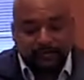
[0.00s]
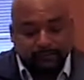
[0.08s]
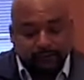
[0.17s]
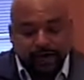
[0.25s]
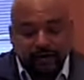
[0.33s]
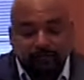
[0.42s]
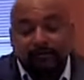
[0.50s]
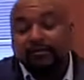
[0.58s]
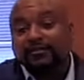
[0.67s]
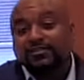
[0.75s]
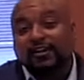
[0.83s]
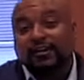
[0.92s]
the bottom of the
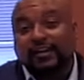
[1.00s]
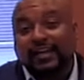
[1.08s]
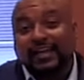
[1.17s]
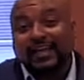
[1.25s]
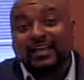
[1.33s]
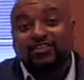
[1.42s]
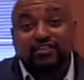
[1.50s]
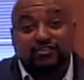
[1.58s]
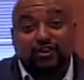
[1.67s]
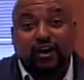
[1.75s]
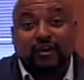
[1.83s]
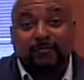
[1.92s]
turkey, it's the
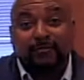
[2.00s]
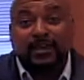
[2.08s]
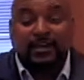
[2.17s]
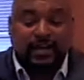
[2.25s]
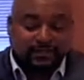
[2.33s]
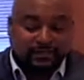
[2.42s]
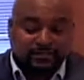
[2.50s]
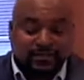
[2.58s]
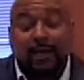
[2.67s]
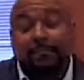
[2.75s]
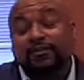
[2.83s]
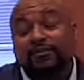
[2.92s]
dark meat. At the
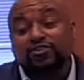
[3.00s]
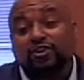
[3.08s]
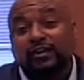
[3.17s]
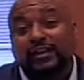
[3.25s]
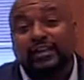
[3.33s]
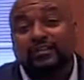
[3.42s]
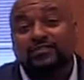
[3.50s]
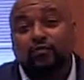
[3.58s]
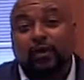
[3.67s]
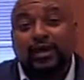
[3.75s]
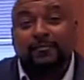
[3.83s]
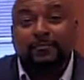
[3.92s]
top of the turkey, it's
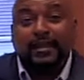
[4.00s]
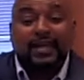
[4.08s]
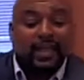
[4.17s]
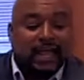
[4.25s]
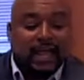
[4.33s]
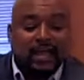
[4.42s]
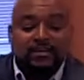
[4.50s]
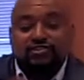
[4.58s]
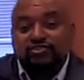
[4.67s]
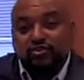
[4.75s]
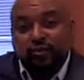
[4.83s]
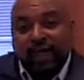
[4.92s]
white meat, and it's
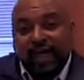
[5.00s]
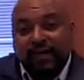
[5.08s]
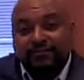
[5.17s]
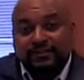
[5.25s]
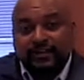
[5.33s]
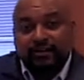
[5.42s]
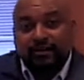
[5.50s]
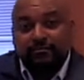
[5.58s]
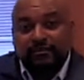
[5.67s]
two halves that come